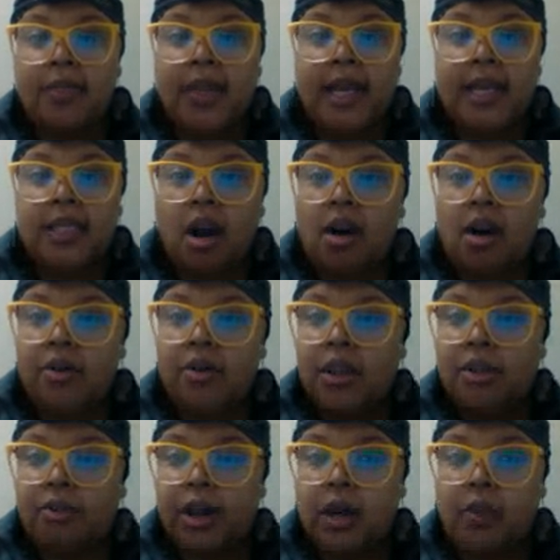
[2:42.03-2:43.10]
these are the
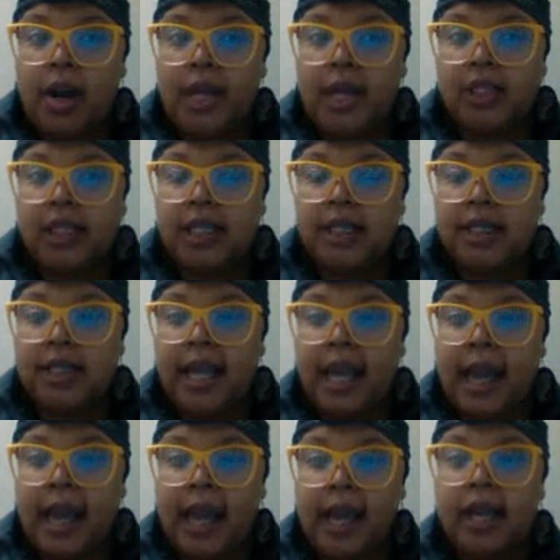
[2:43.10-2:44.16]
three questions
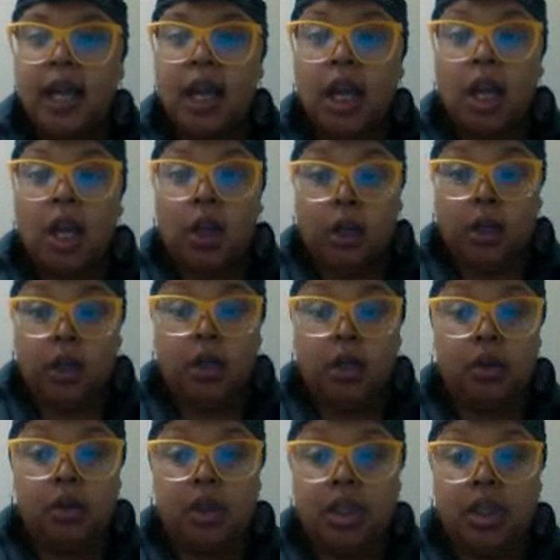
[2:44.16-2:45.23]
that
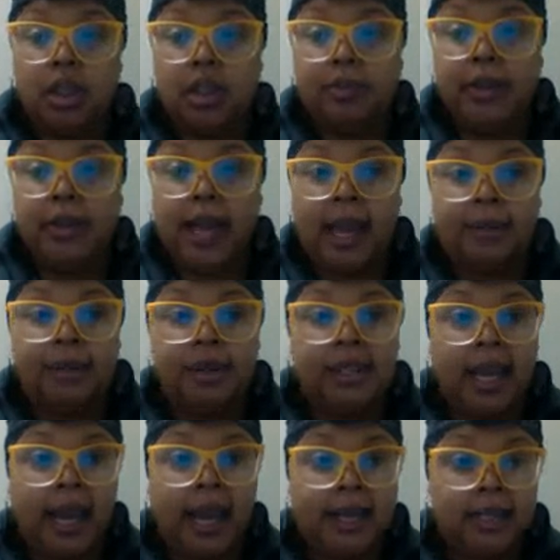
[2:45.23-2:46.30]
you should be able
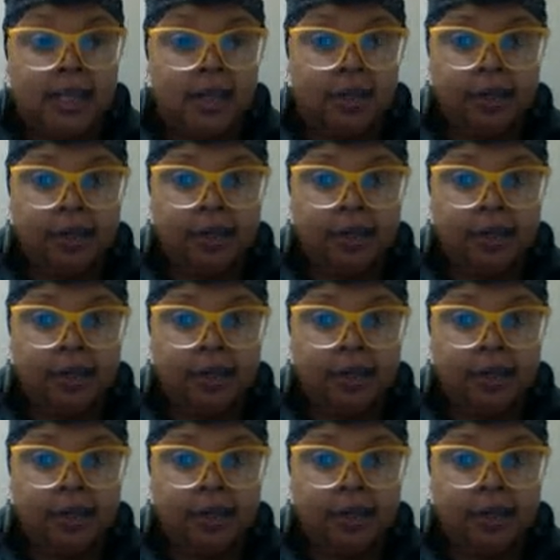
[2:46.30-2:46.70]
to answer.